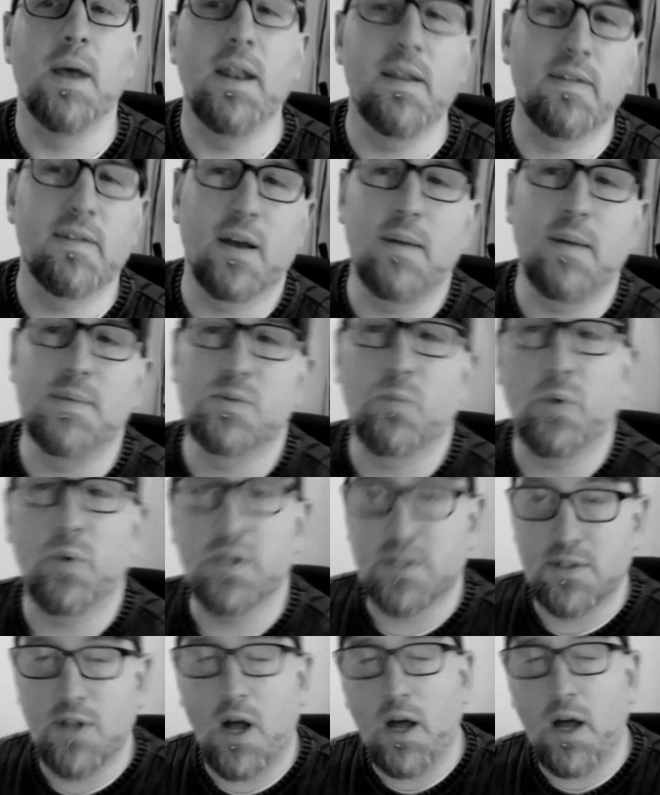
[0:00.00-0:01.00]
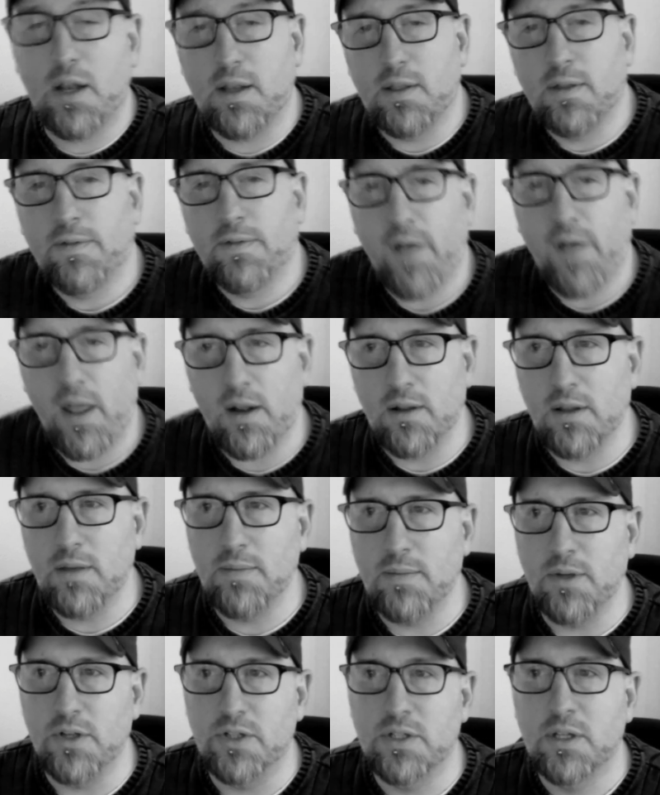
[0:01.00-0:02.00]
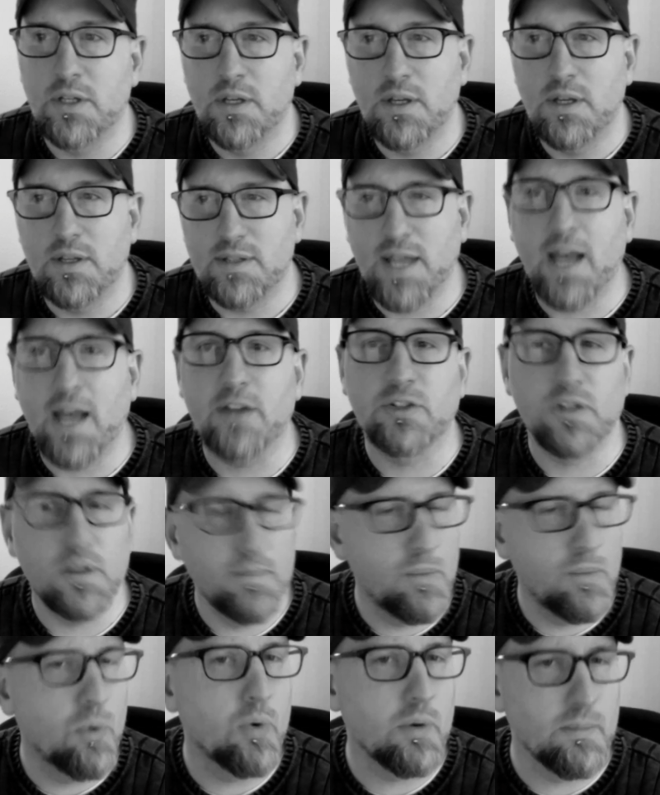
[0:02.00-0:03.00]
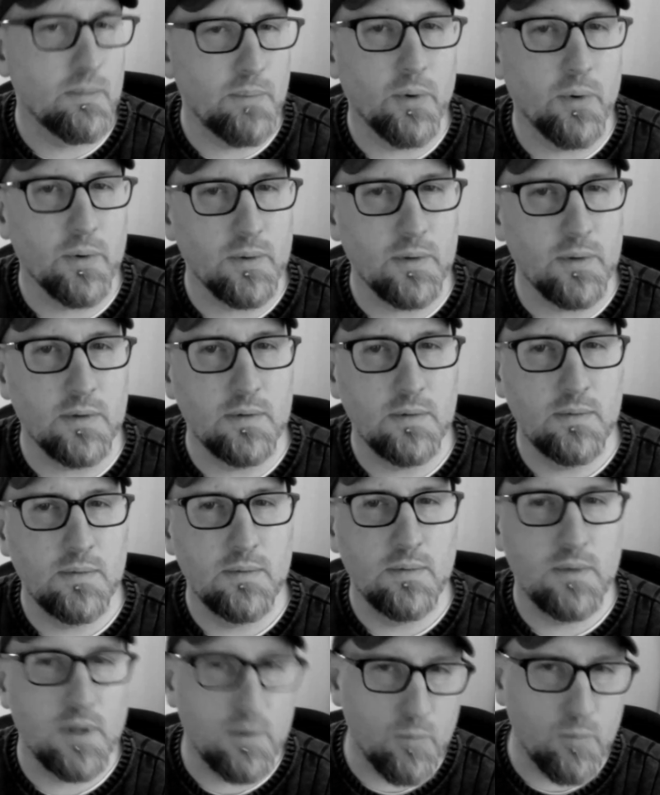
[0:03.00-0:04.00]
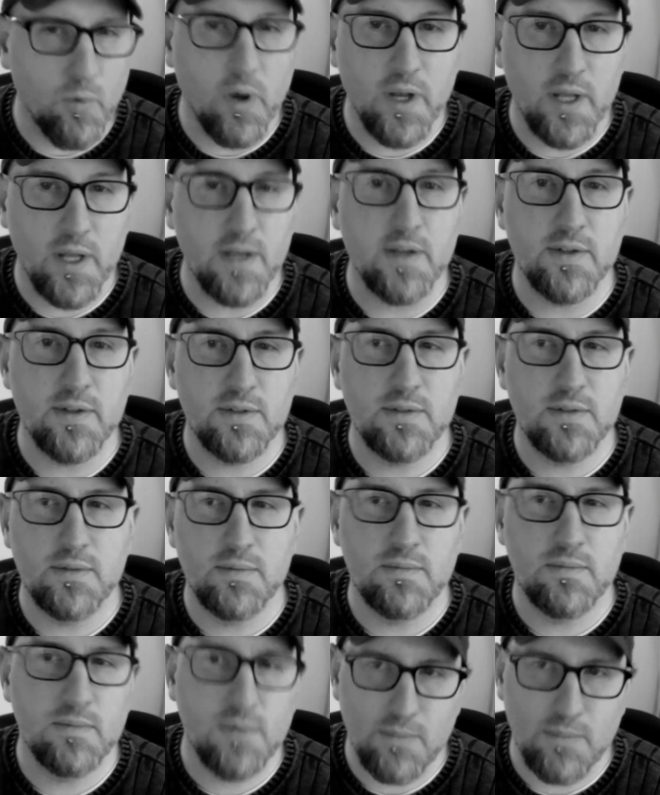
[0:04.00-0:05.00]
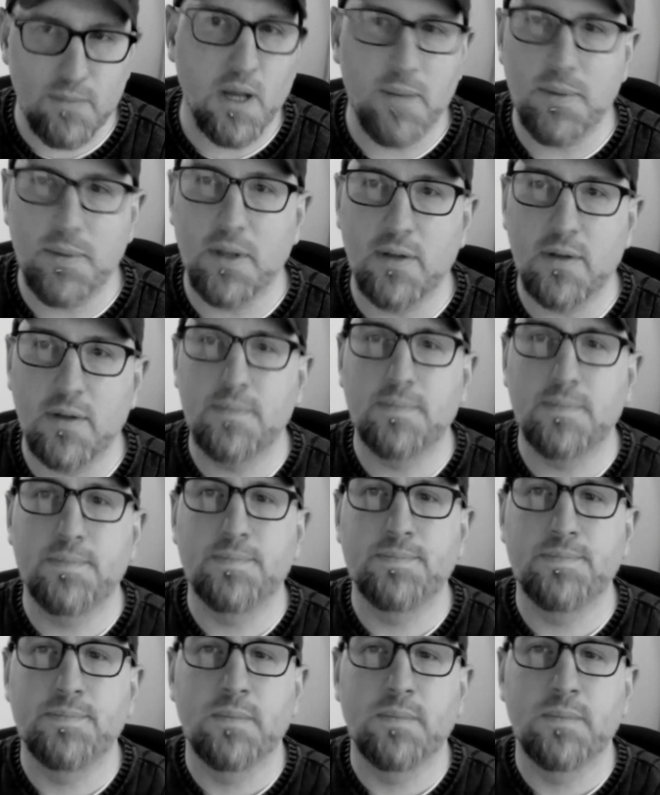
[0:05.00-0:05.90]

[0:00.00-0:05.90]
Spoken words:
Many times what's not in the final image is actually more important than what is, in my opinion.